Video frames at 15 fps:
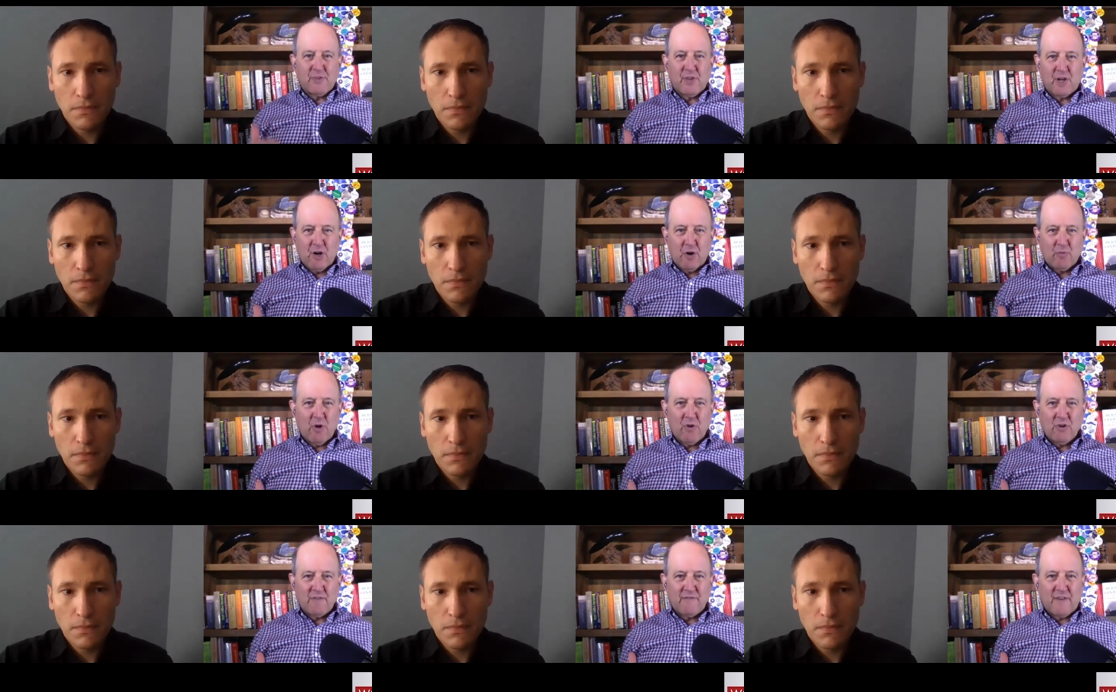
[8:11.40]
Speaker 1: the
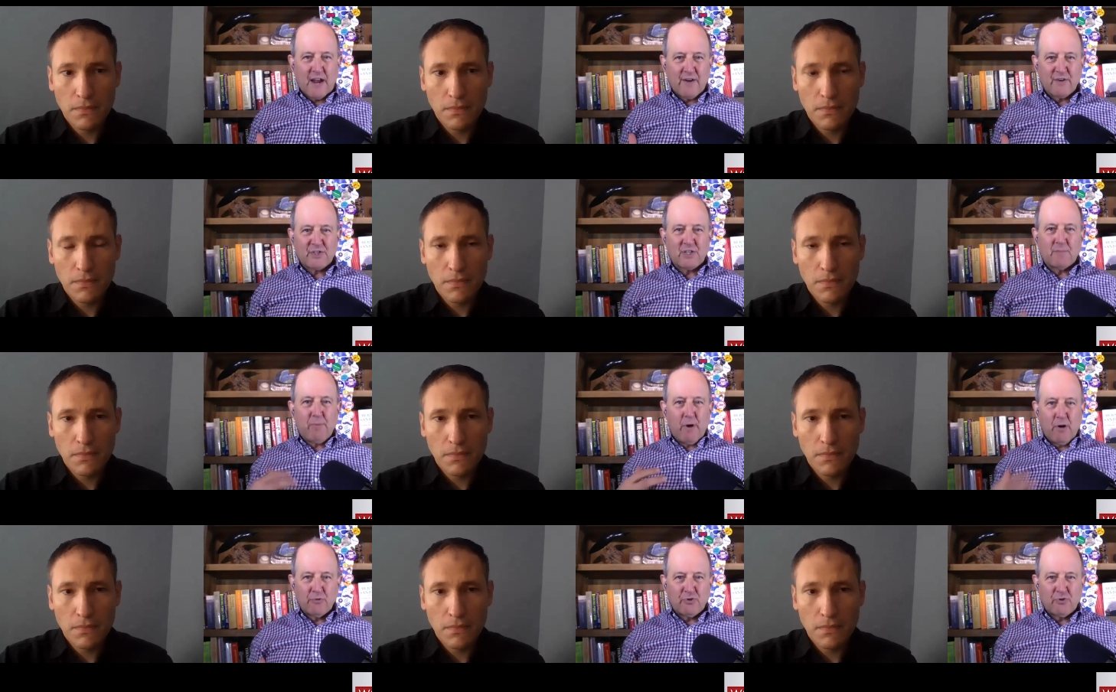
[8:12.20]
coronavirus, the
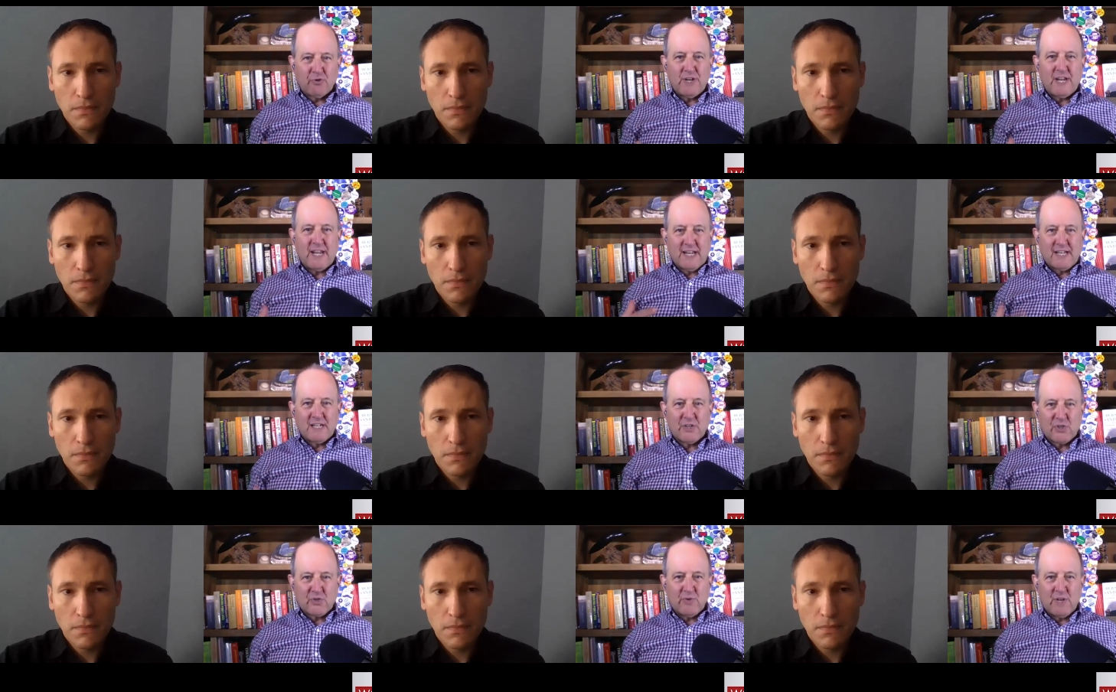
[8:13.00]
poultry
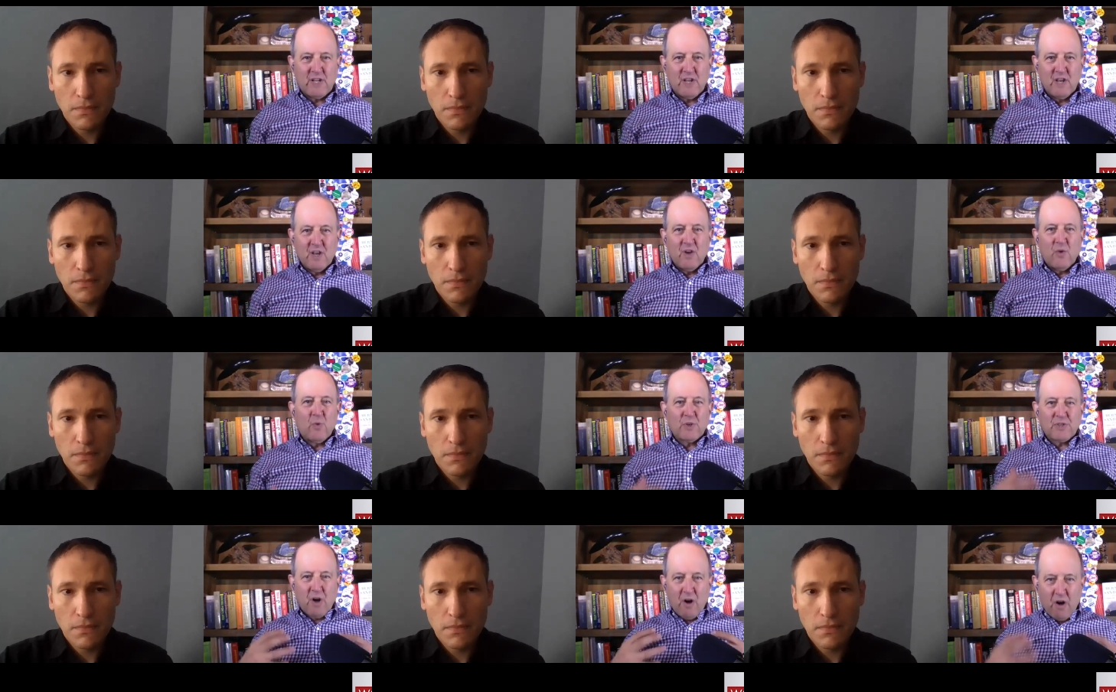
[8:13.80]
industry
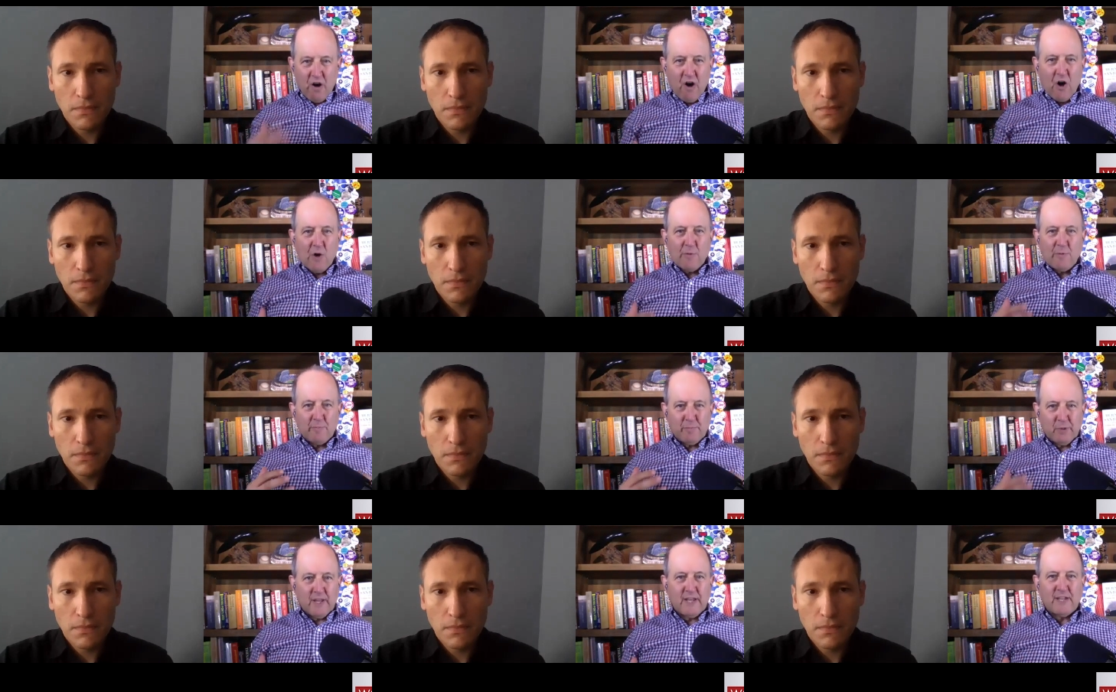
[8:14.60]
was a horrible
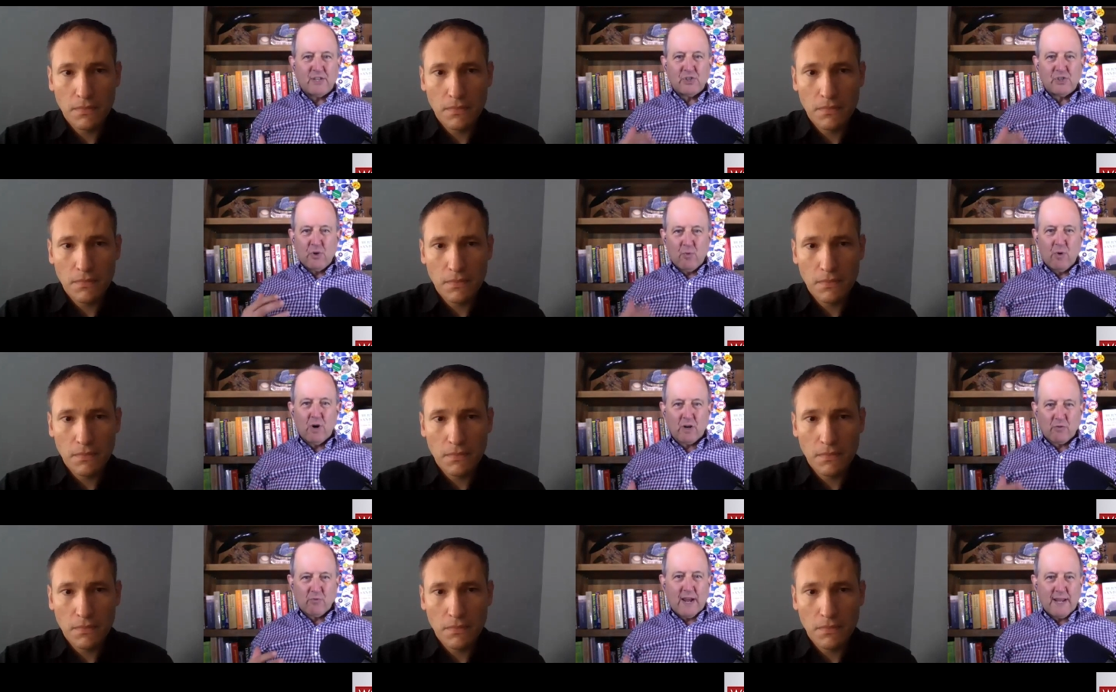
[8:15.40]
place to work,
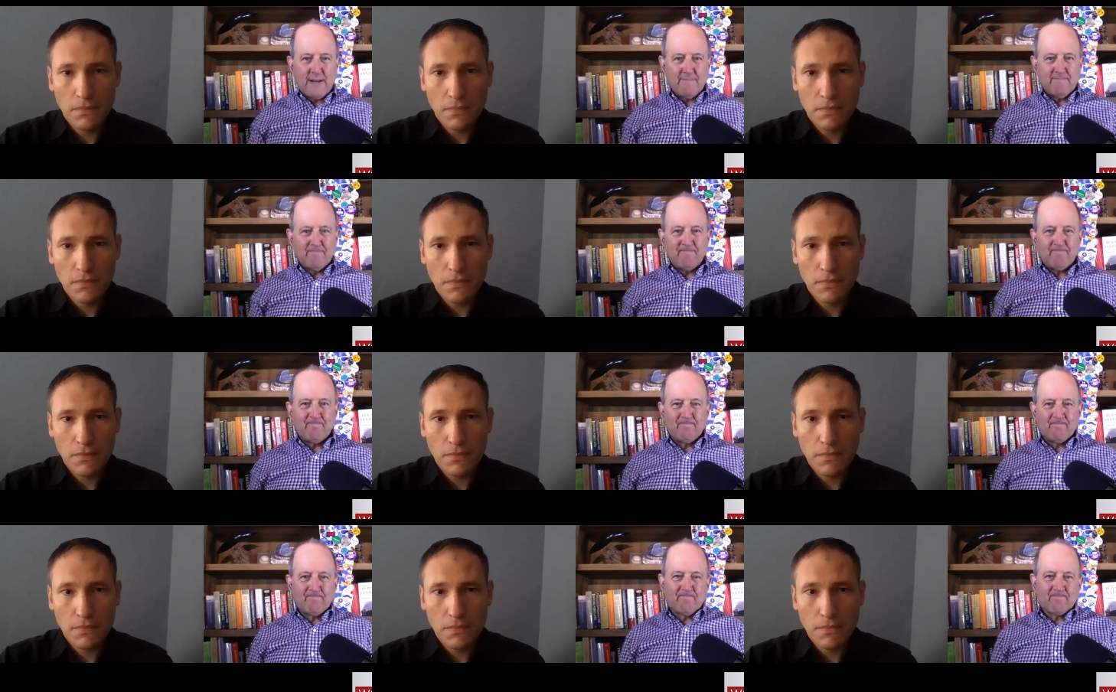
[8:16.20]
right?
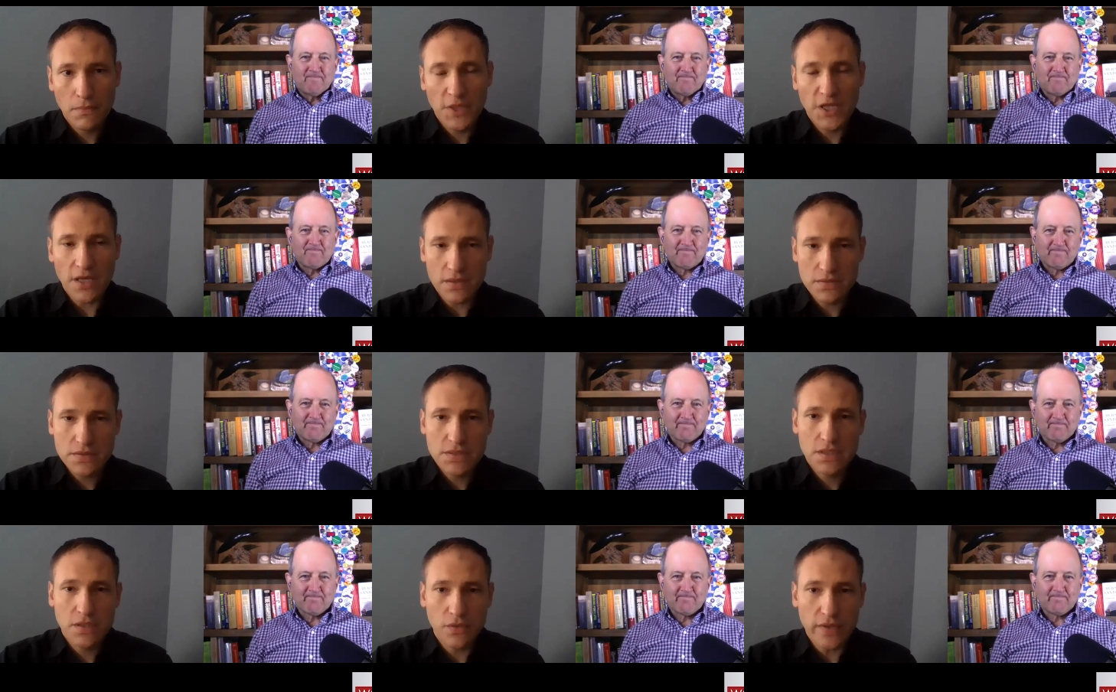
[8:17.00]

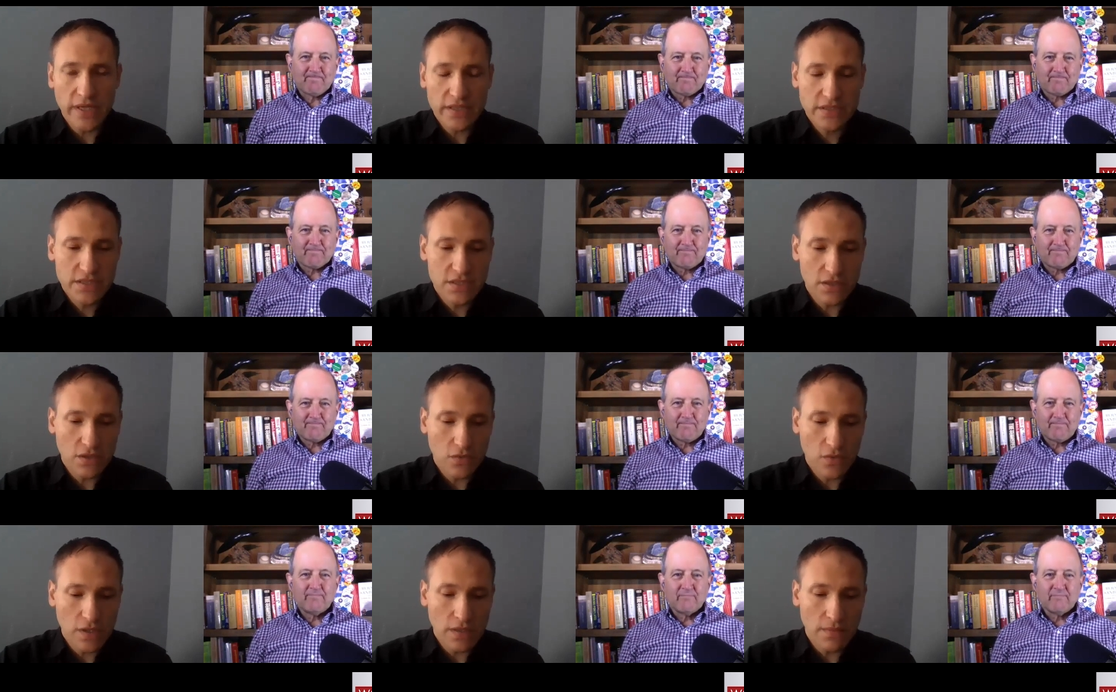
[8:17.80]
Speaker 2: Yes, correct.
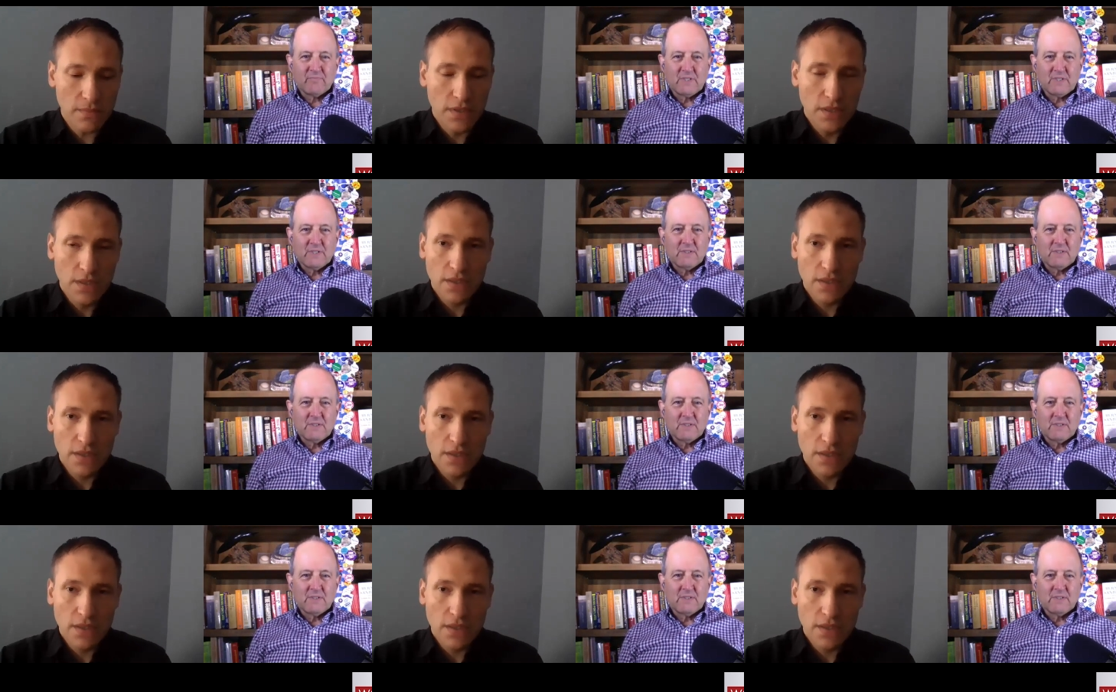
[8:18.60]
So, um,